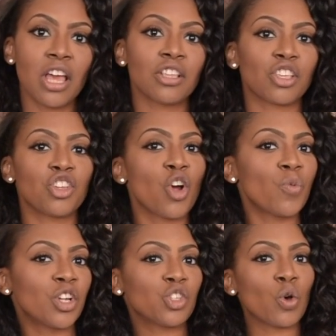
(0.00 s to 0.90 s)
So you don't
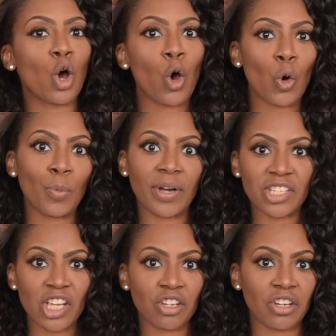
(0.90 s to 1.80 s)
want to do a whole
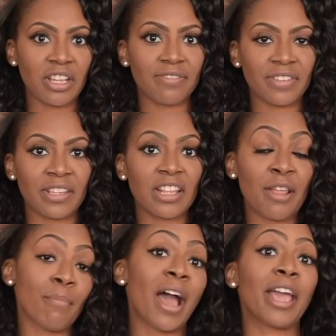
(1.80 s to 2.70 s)
bunch underneath it,
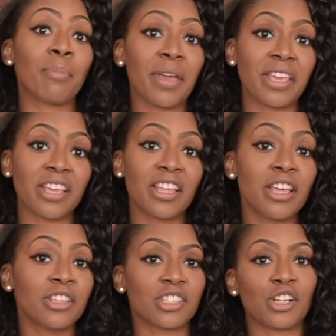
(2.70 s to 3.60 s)
in my opinion.
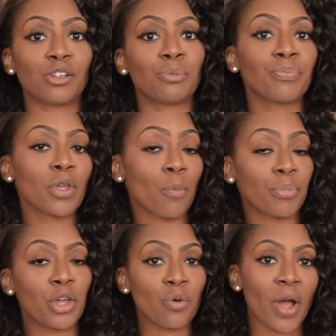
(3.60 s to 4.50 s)
So
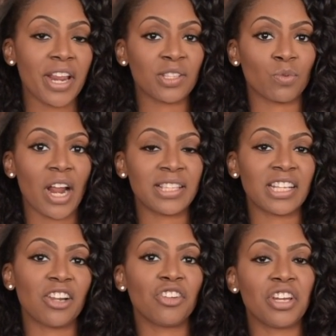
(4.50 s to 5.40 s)
pure white is what I did
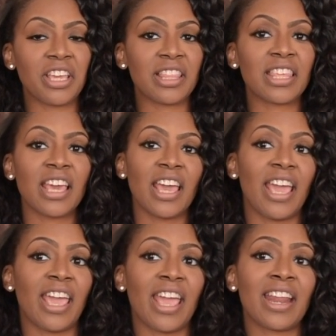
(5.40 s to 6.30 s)
underneath,
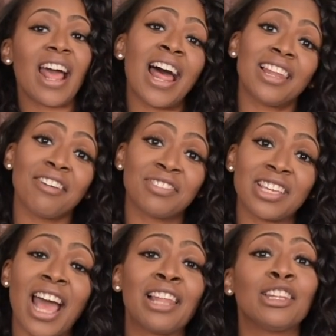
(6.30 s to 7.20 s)
and I loved
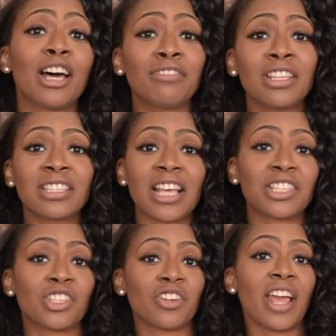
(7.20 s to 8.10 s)
it. I love the
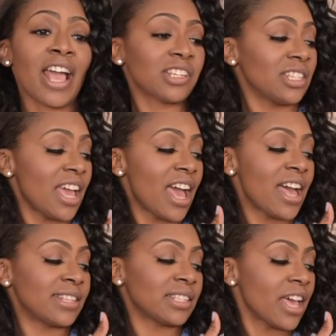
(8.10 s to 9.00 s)
duster. It actually
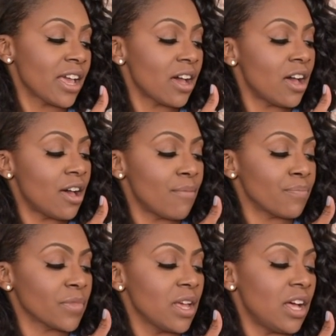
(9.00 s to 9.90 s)
has like a
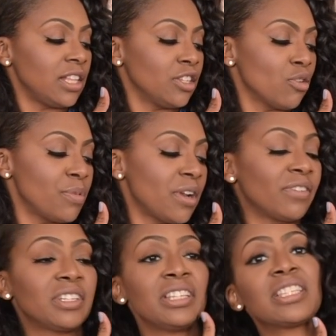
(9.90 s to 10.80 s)
little bit of
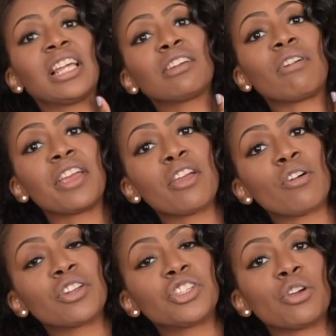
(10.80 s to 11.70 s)
a detailing right here
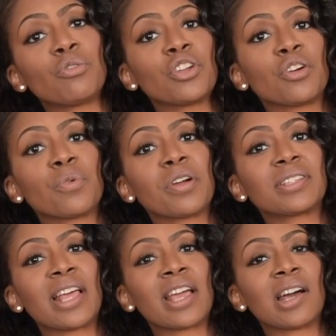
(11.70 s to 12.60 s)
on the shoulder where
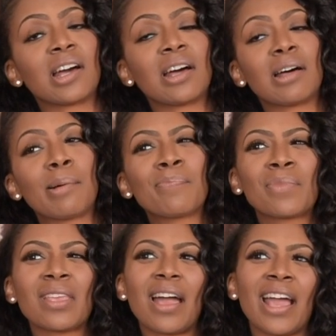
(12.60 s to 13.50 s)
it's like I
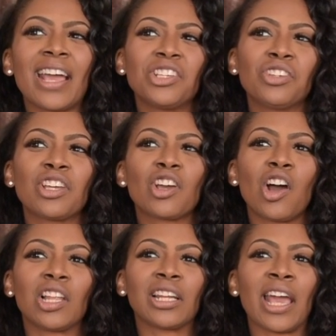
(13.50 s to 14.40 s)
guess you can
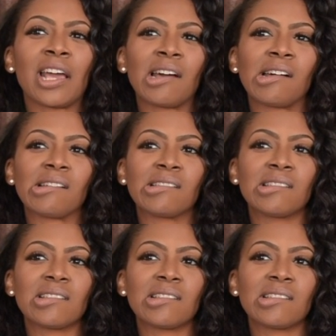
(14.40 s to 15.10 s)
call it like a